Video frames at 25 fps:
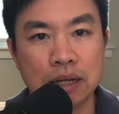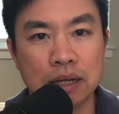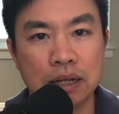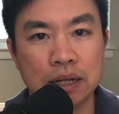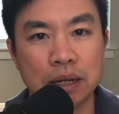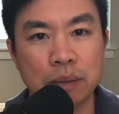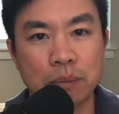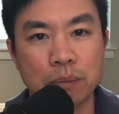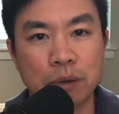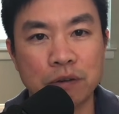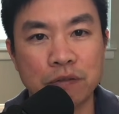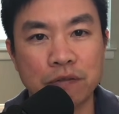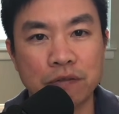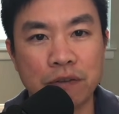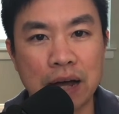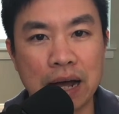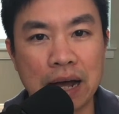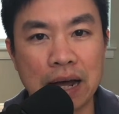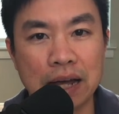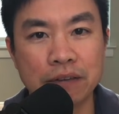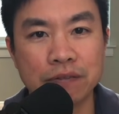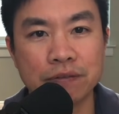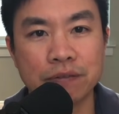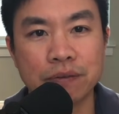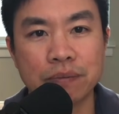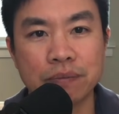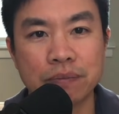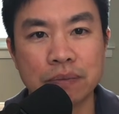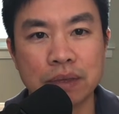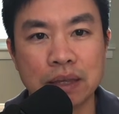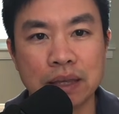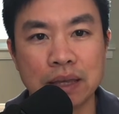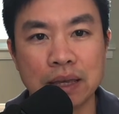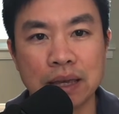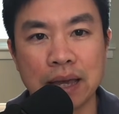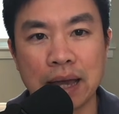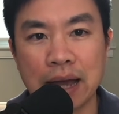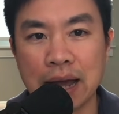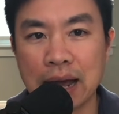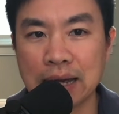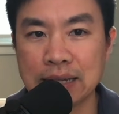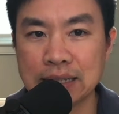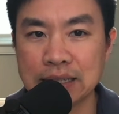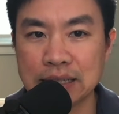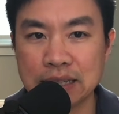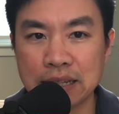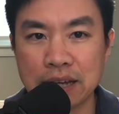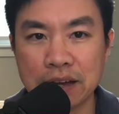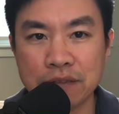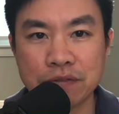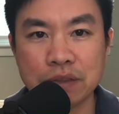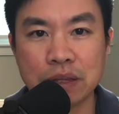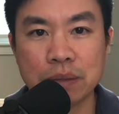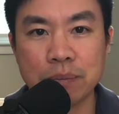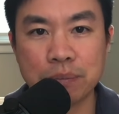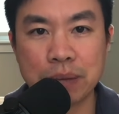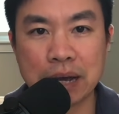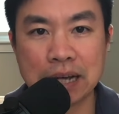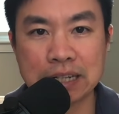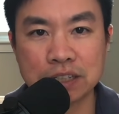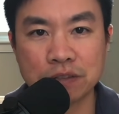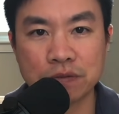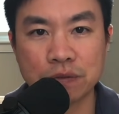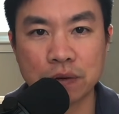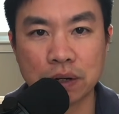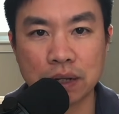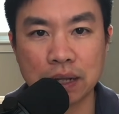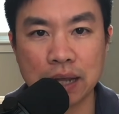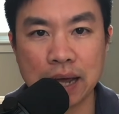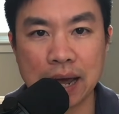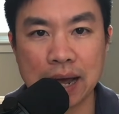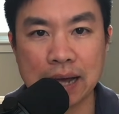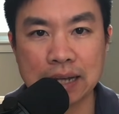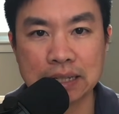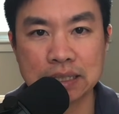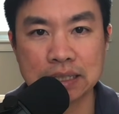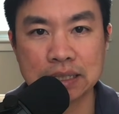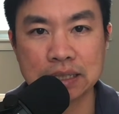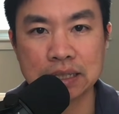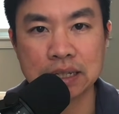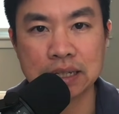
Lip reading: Number 5, I left the best for last.